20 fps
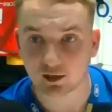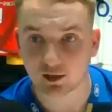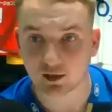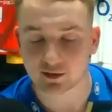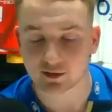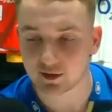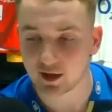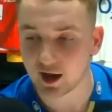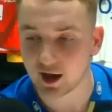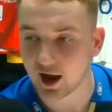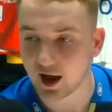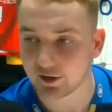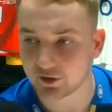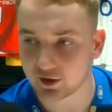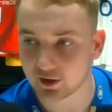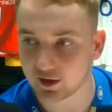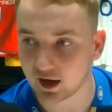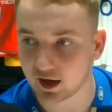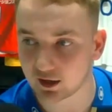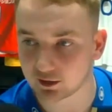I
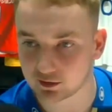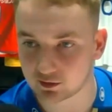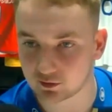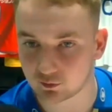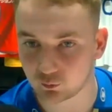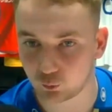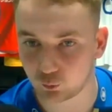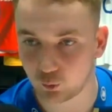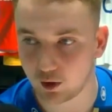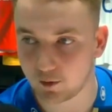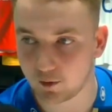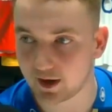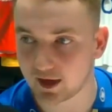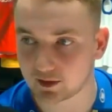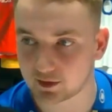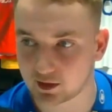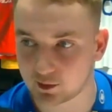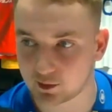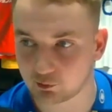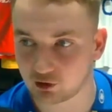think that's what
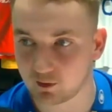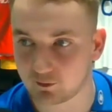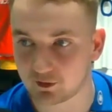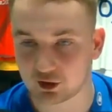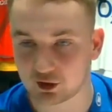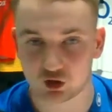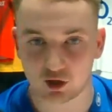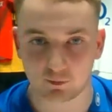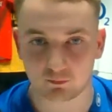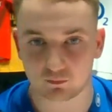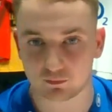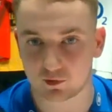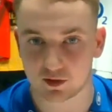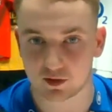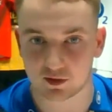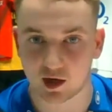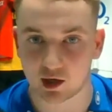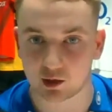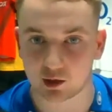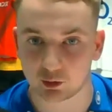makes the Premiership
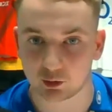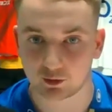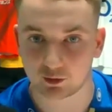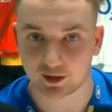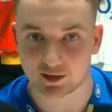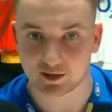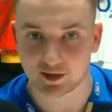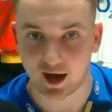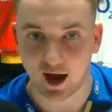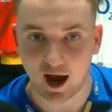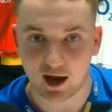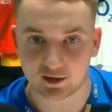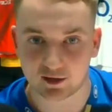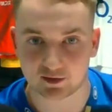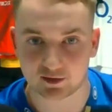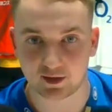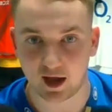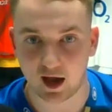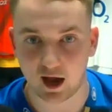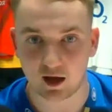desirable, because it
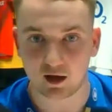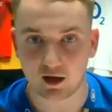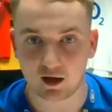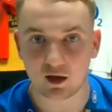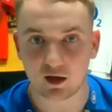has that